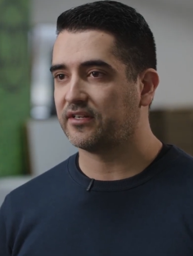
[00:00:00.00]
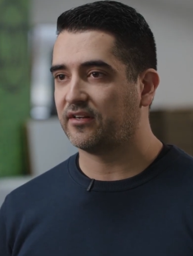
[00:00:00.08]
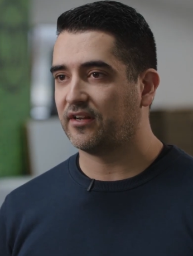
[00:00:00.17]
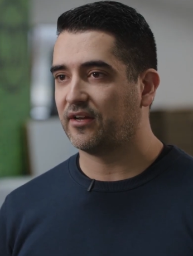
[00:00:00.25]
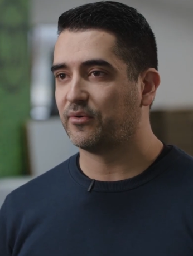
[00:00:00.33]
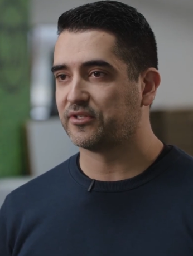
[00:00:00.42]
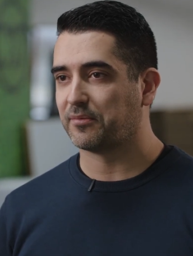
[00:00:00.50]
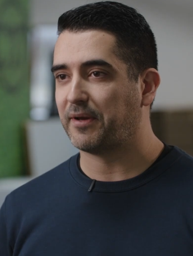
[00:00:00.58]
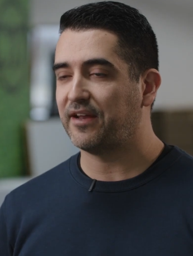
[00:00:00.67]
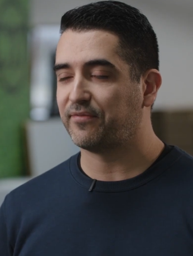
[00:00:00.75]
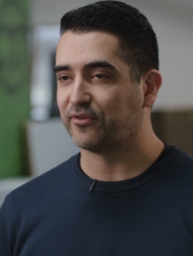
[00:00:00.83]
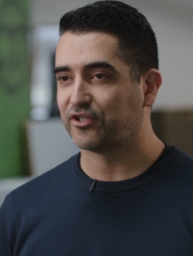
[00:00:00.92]
and it was a
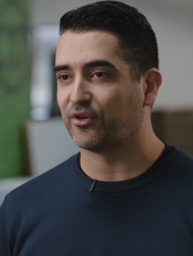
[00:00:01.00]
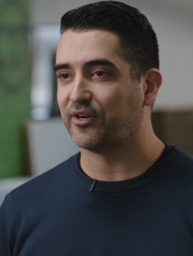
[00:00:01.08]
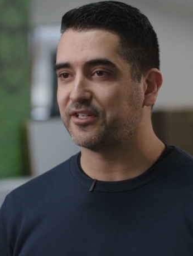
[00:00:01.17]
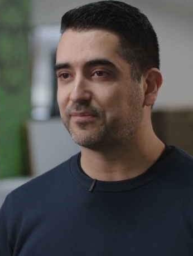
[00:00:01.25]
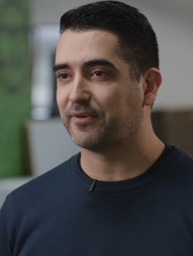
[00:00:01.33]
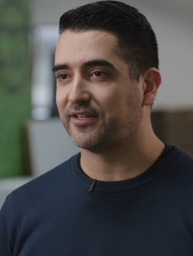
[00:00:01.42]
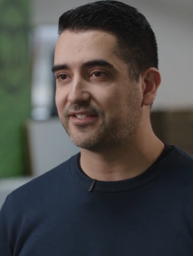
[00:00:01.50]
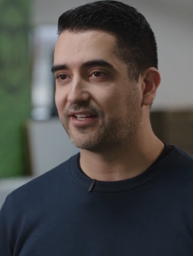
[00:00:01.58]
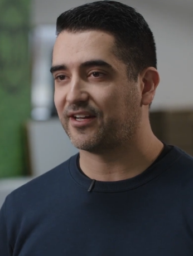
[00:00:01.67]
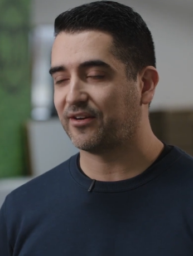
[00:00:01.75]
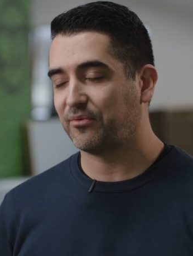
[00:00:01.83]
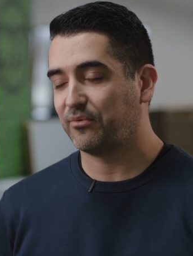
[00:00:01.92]
painful choice, but
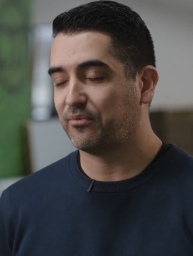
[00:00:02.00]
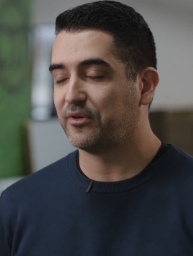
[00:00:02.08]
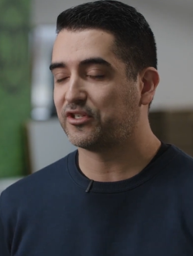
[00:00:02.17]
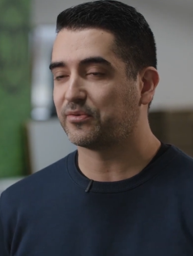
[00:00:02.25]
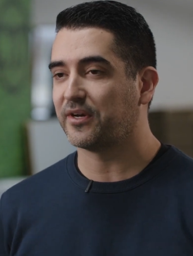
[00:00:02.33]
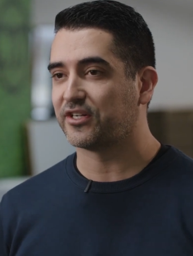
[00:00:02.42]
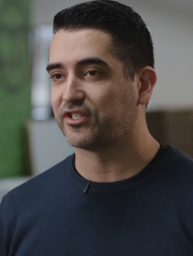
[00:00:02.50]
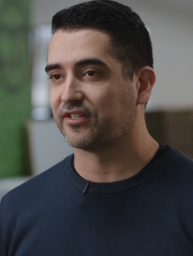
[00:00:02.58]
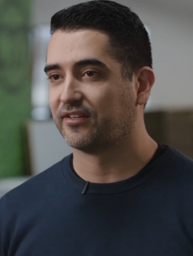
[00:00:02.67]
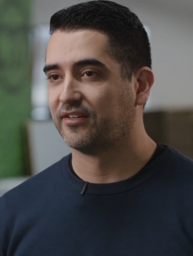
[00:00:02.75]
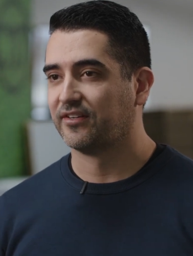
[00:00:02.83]
we switched.